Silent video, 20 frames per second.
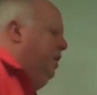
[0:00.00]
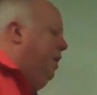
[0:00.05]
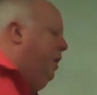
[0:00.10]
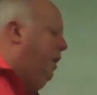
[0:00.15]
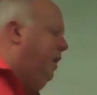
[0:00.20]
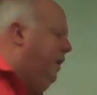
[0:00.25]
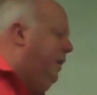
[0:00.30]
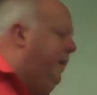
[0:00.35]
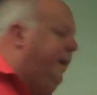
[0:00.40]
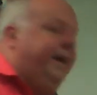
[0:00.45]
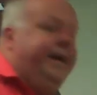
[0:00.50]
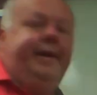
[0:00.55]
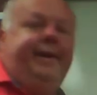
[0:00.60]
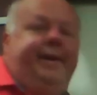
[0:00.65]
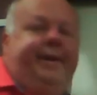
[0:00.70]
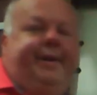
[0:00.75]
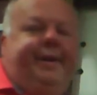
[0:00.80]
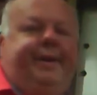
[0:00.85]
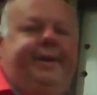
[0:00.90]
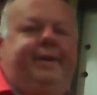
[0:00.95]
All right.
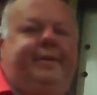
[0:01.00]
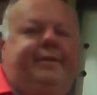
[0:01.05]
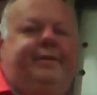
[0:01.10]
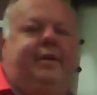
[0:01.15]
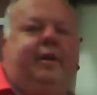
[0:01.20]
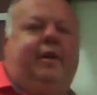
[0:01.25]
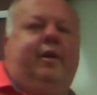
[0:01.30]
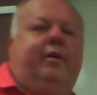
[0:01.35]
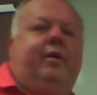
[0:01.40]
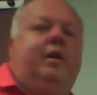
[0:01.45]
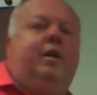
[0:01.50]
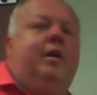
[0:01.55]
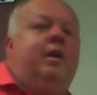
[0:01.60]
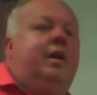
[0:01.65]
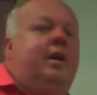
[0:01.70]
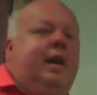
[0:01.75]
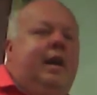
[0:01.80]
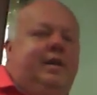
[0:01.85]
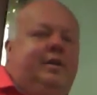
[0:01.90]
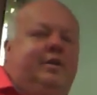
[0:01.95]
So
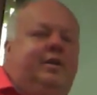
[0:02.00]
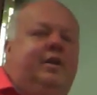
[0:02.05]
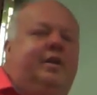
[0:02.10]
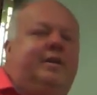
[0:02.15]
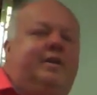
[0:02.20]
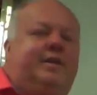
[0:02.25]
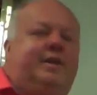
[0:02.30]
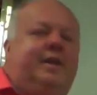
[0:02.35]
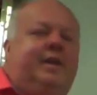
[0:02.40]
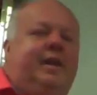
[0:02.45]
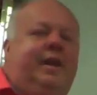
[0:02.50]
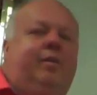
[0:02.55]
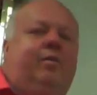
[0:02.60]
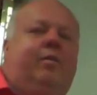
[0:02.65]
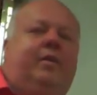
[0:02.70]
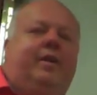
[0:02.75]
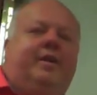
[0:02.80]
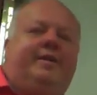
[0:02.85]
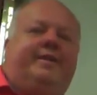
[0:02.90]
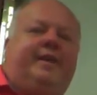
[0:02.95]
as you can see,
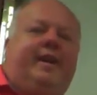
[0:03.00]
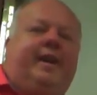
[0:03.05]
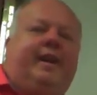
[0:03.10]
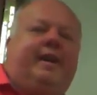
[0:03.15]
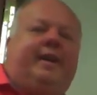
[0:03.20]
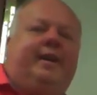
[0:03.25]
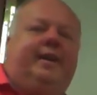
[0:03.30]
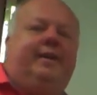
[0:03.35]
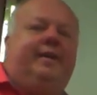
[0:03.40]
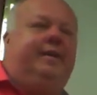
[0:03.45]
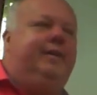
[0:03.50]
1 second.